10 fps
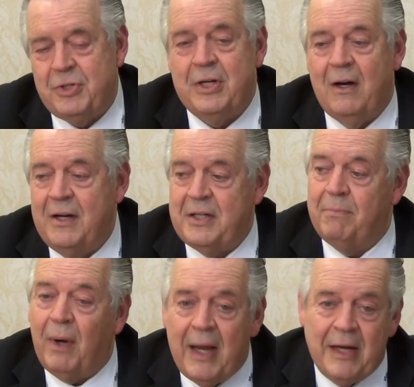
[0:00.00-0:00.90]
missionaries
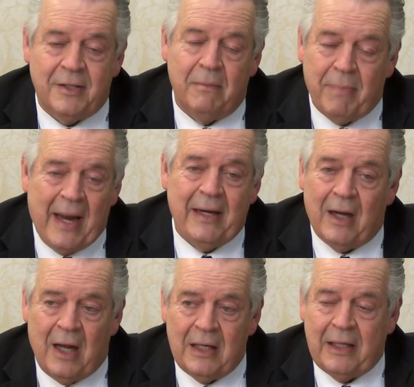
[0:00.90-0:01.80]
in place in
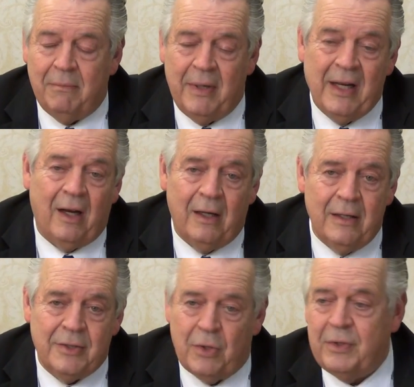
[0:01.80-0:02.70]
Bangkok and
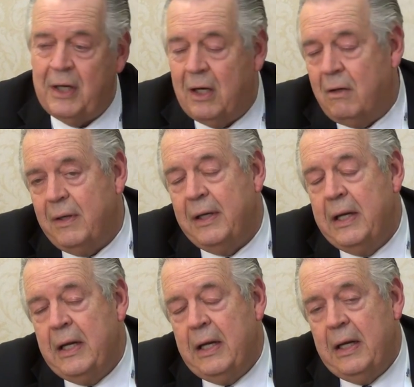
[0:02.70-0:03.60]
Manila and Tokyo and
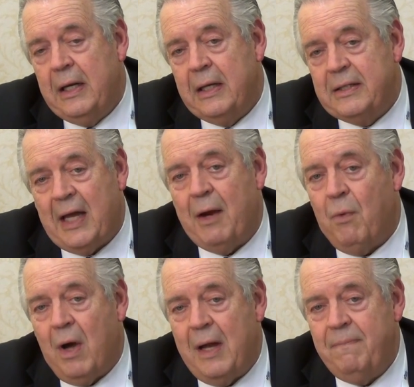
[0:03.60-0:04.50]
in
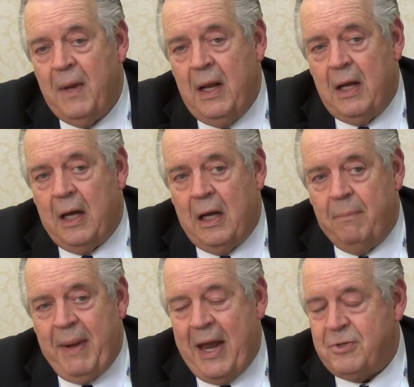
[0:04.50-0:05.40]
Taiwan,
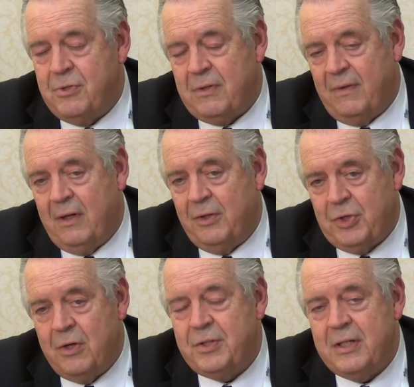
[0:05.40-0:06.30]
uh, pastors of little
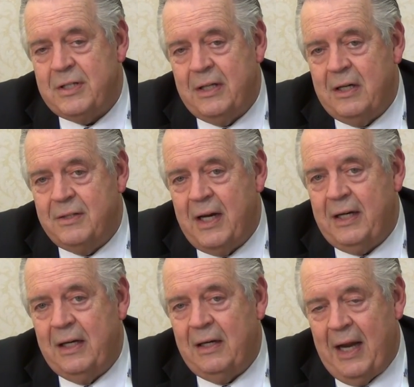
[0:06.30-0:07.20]
churches, and they're
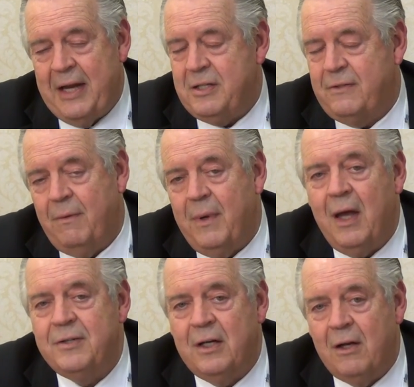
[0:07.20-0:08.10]
taking classes from
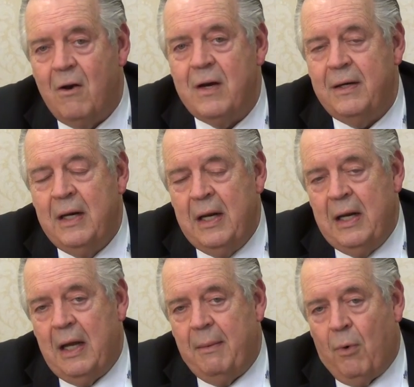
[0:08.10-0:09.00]
us and learning
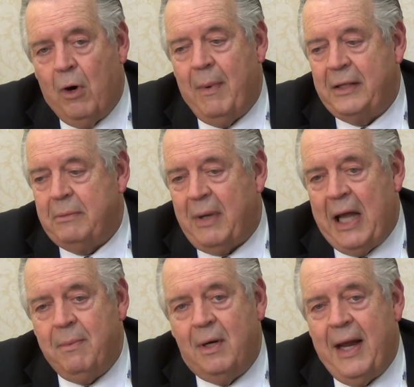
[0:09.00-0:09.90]
more about the
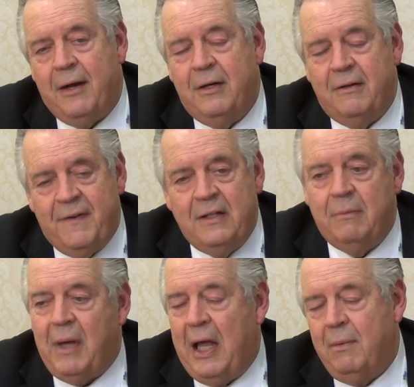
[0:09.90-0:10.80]
Bible and how to defend
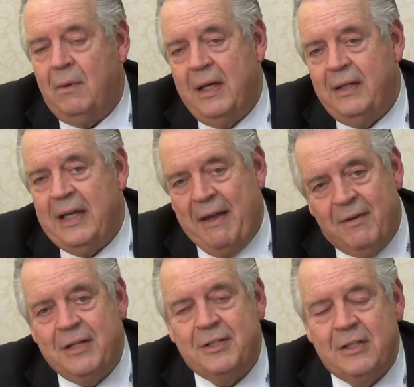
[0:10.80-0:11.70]
the Bible and the
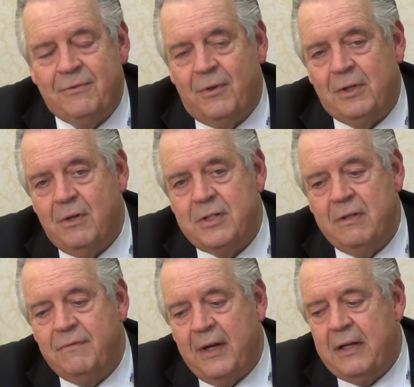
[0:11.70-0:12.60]
evidences for the
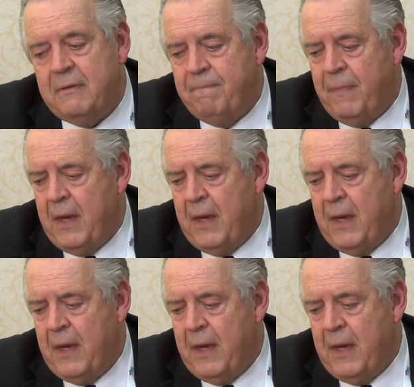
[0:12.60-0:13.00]
Christian faith.